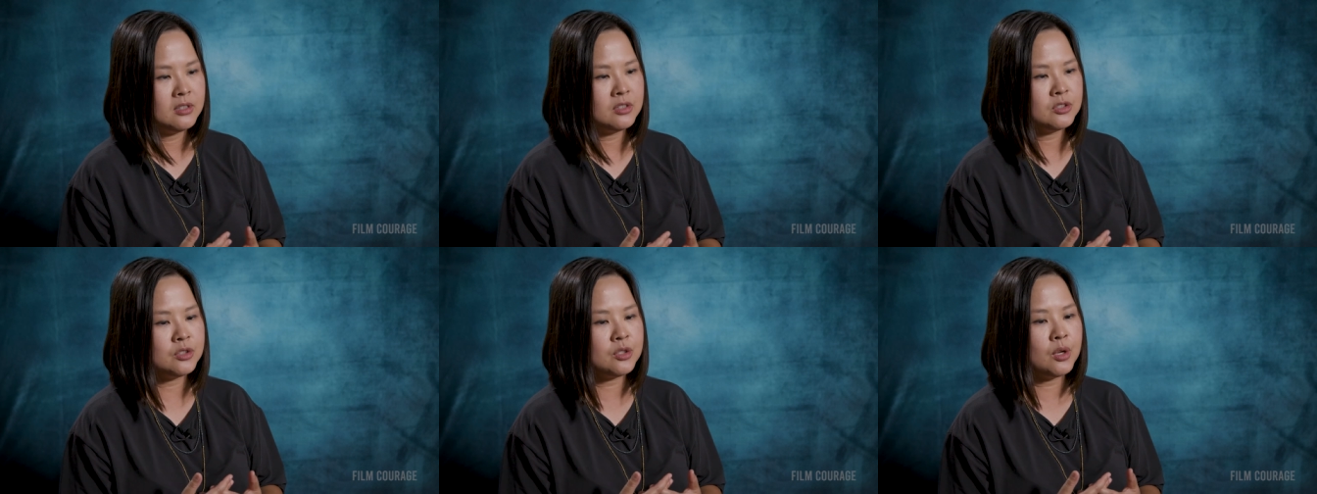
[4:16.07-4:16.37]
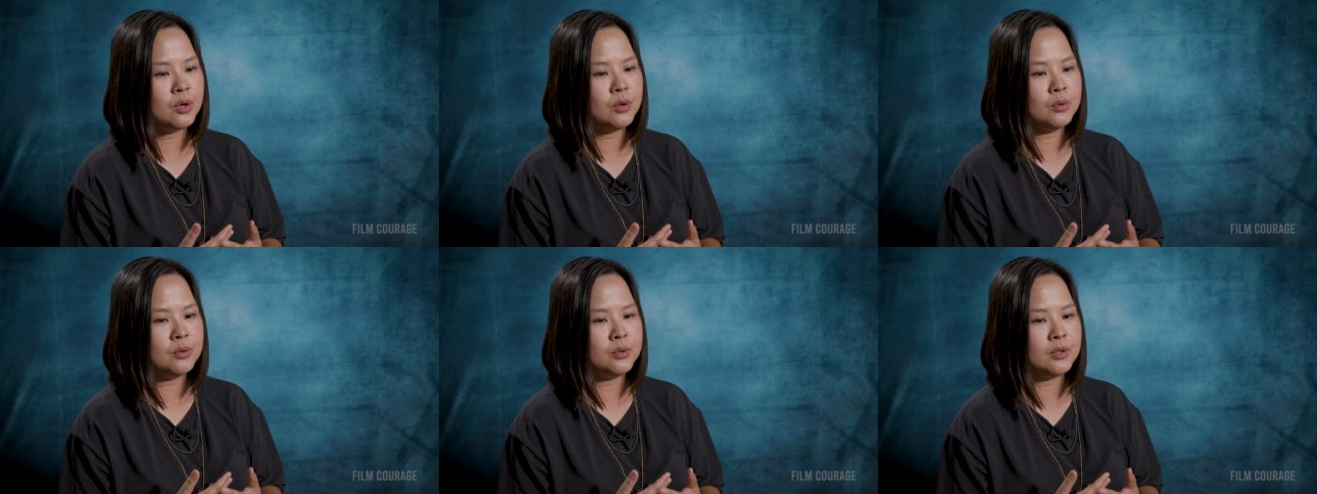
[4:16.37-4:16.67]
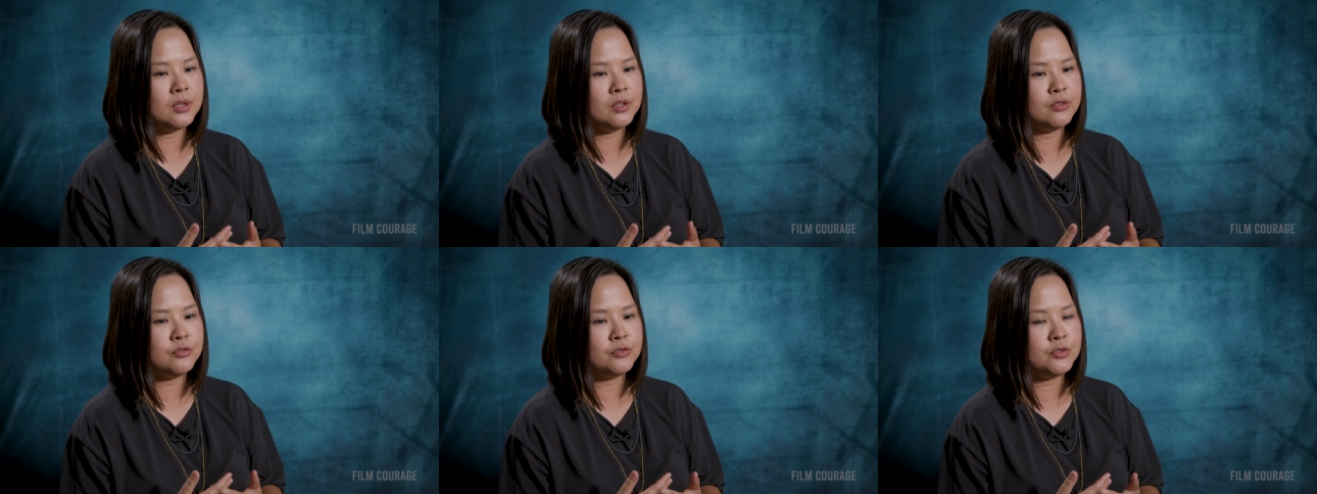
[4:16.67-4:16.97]
So
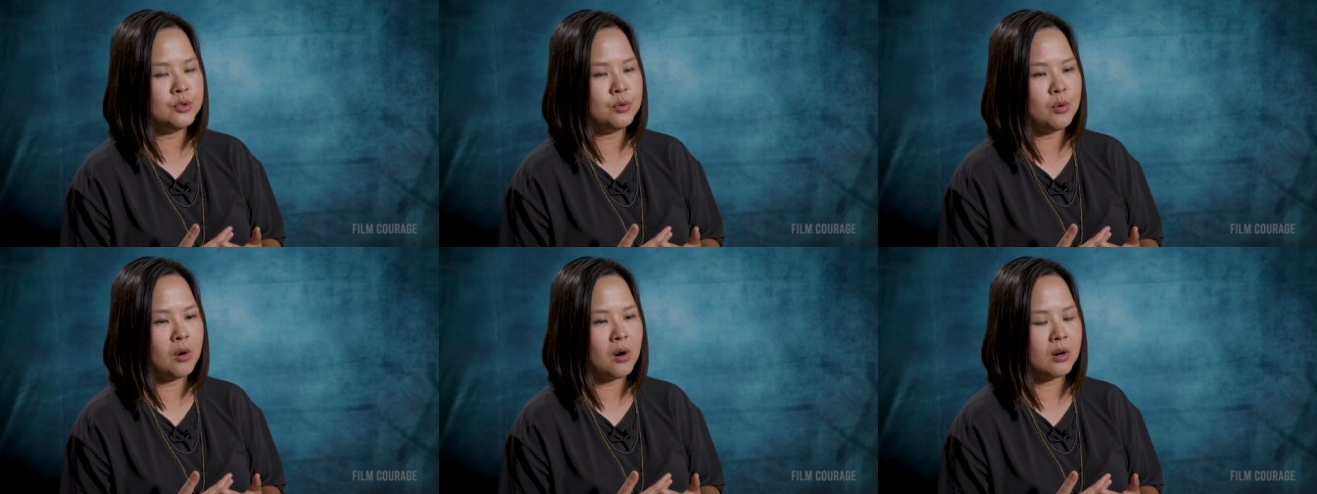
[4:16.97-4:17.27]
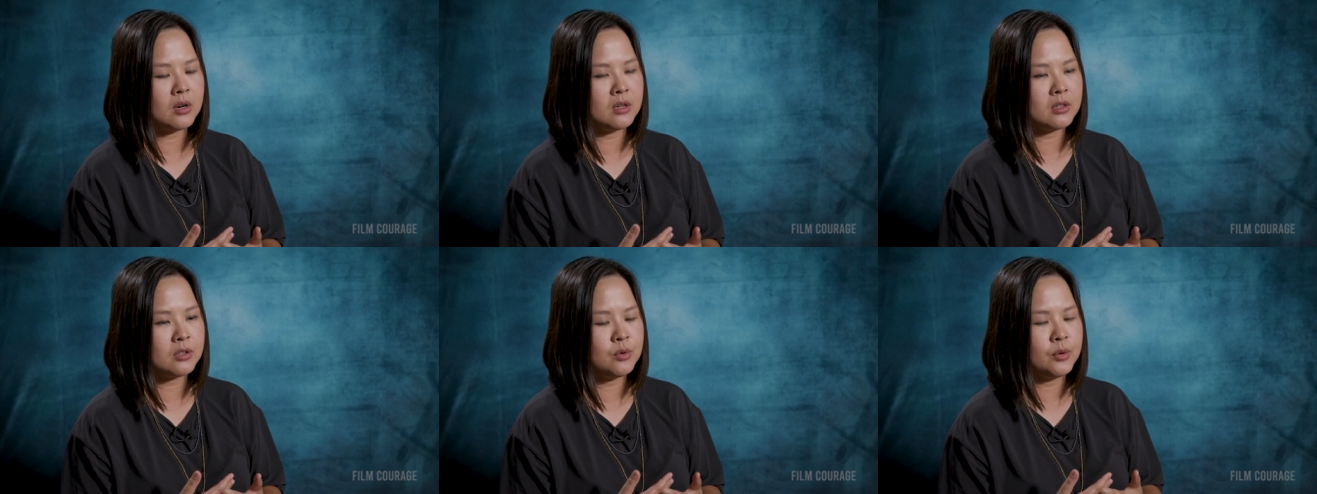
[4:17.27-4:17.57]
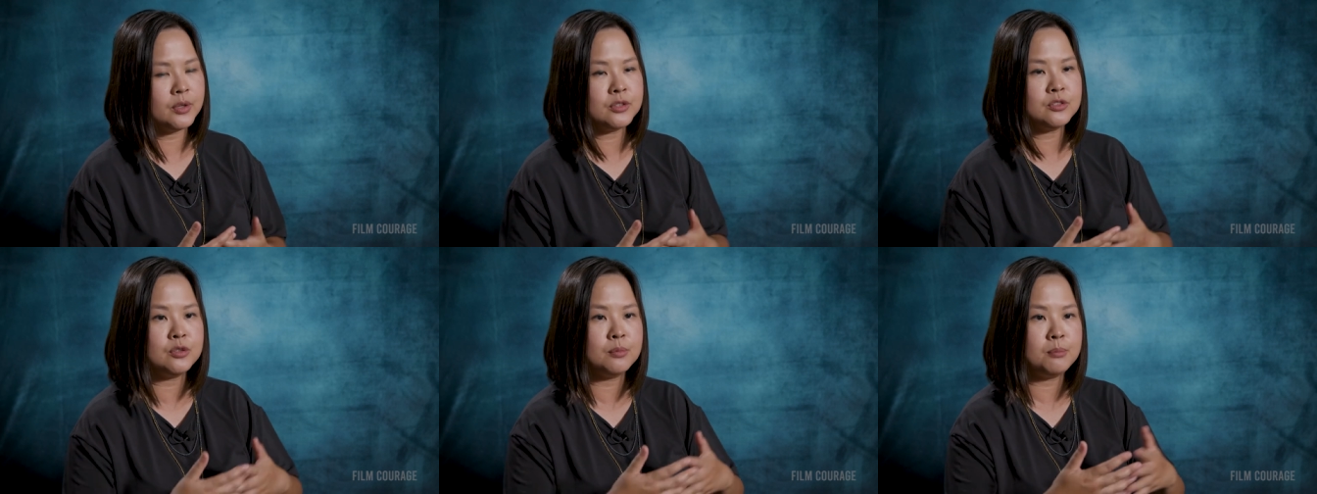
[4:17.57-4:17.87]
if you are
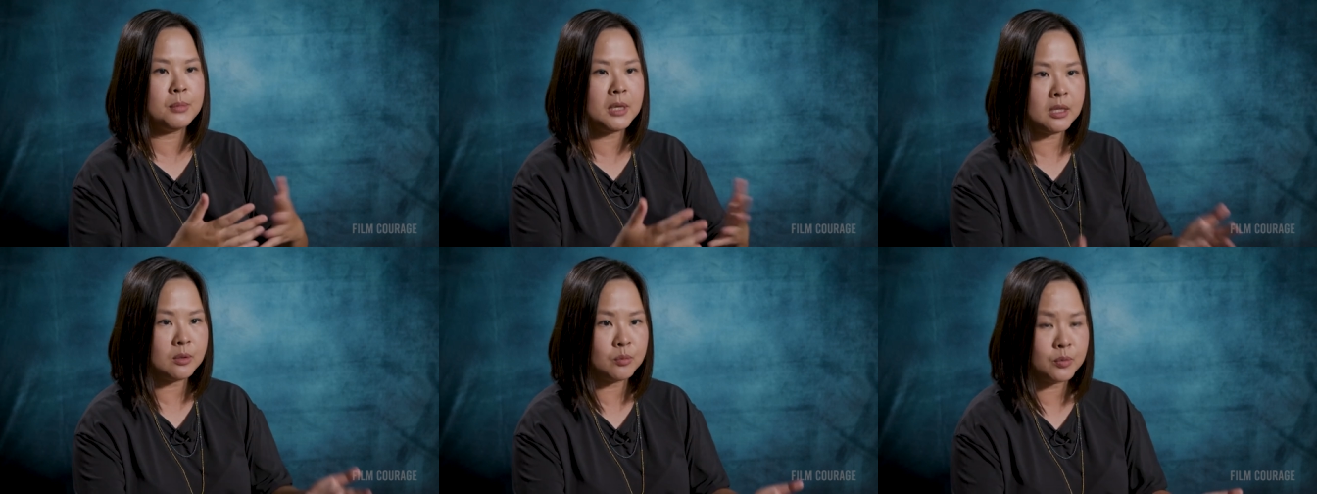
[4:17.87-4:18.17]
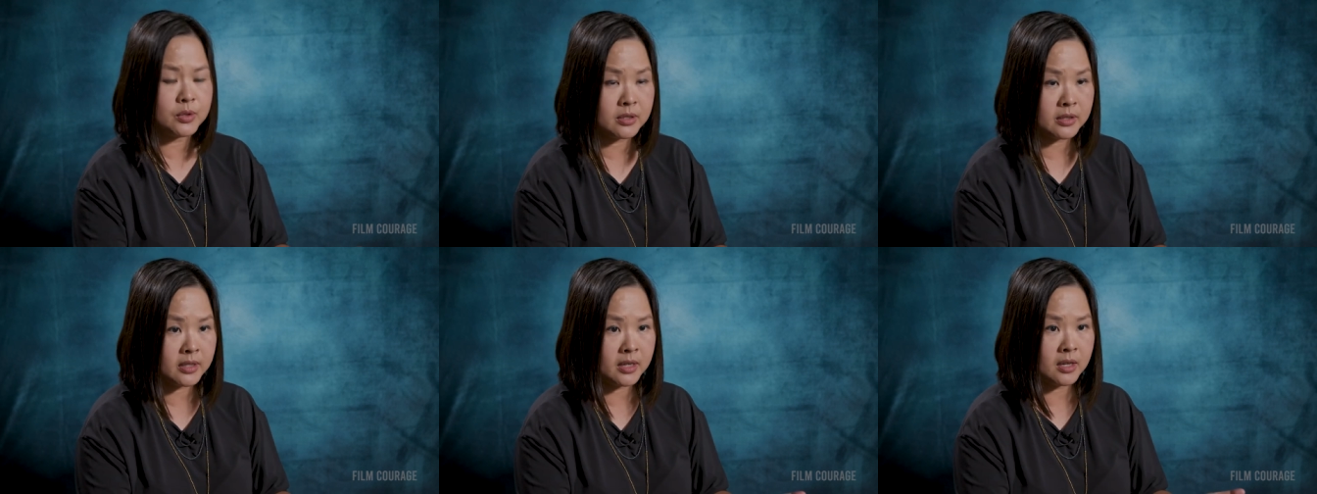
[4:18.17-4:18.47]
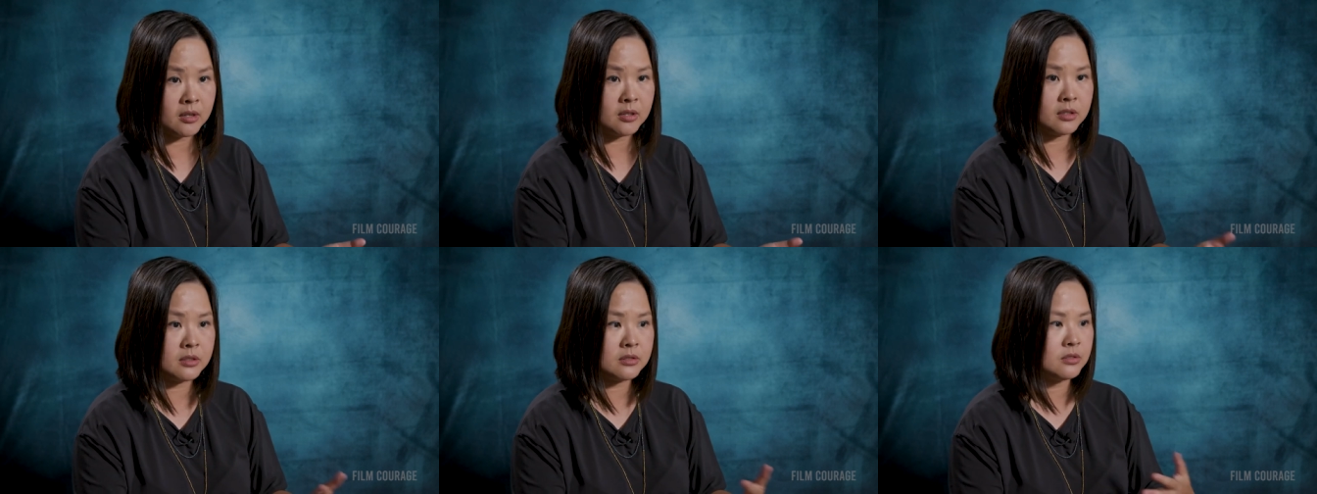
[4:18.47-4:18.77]
going to meet with a
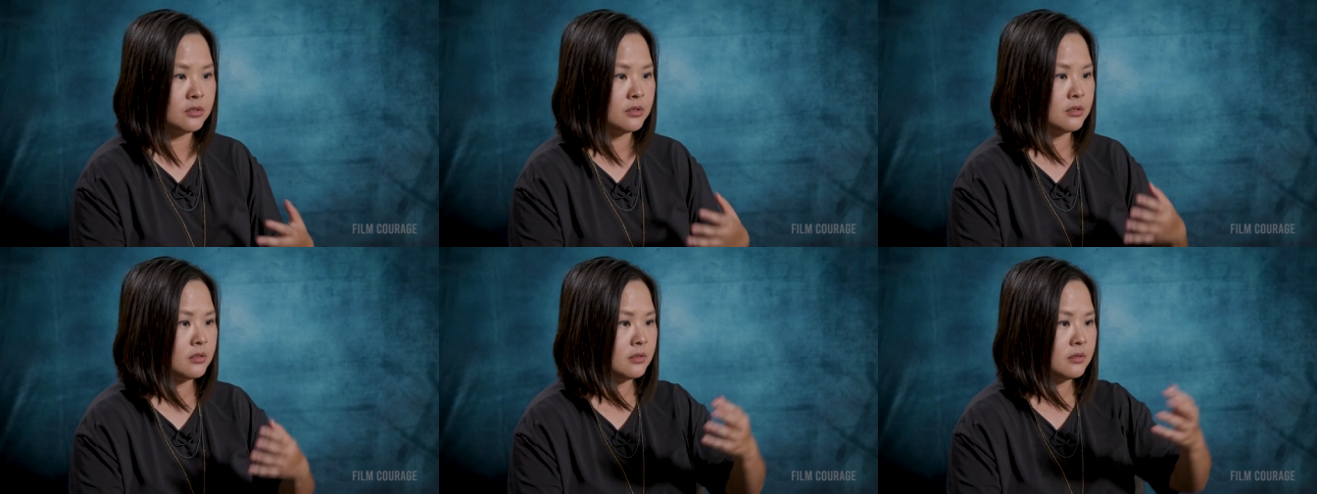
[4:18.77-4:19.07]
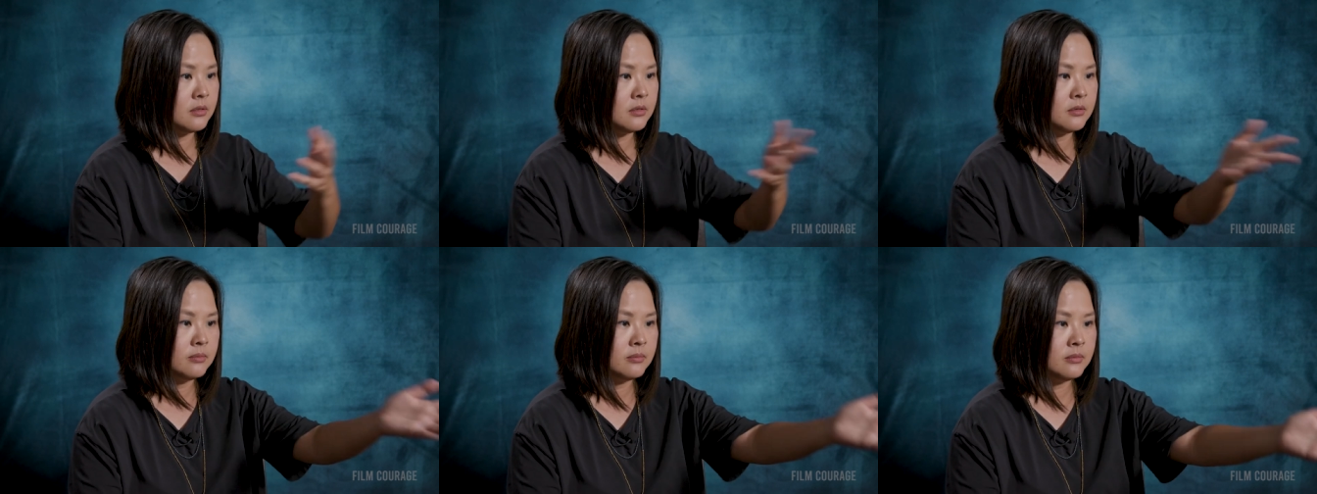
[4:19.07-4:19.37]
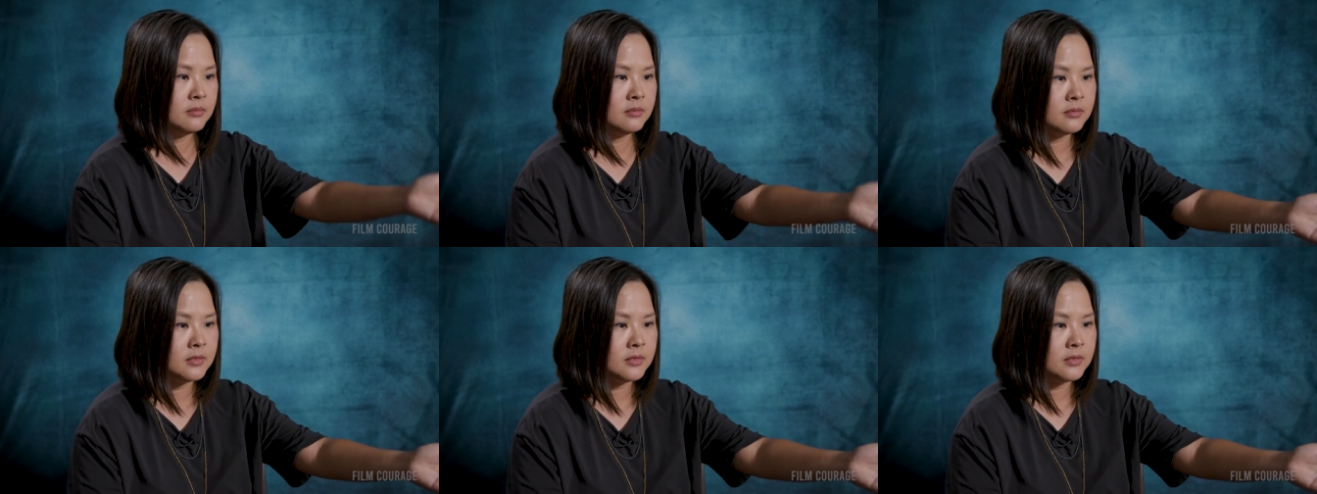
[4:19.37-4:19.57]
character